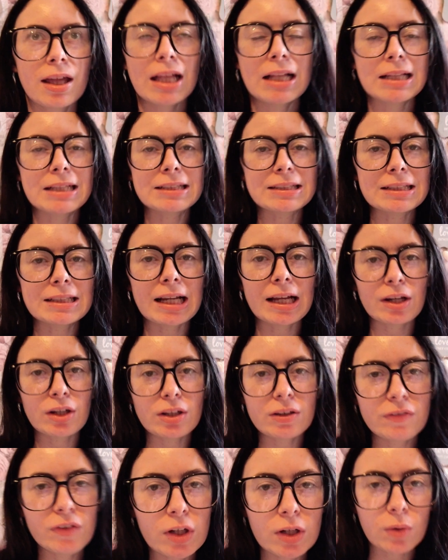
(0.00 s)
Listen, I know
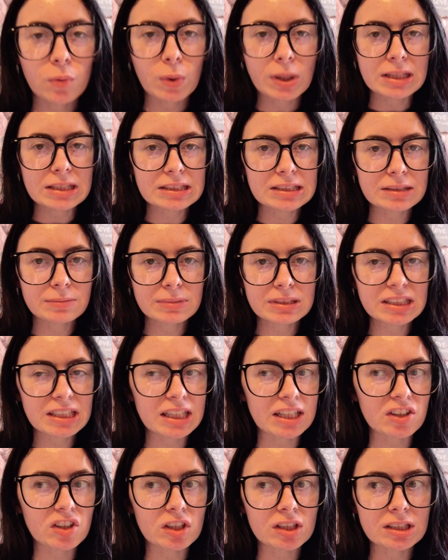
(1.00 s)
you've got to waste
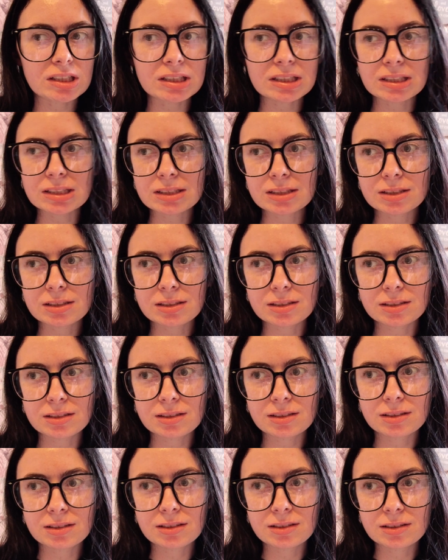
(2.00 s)
materials
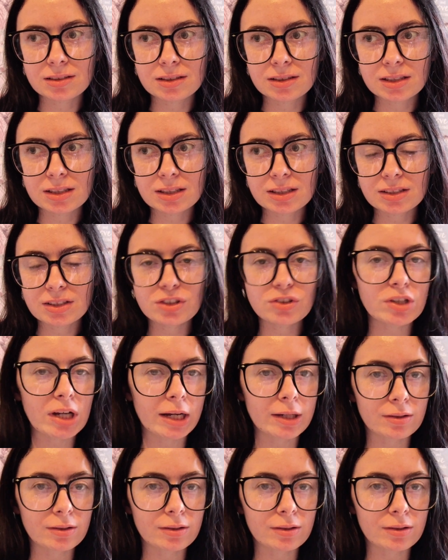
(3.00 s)
to try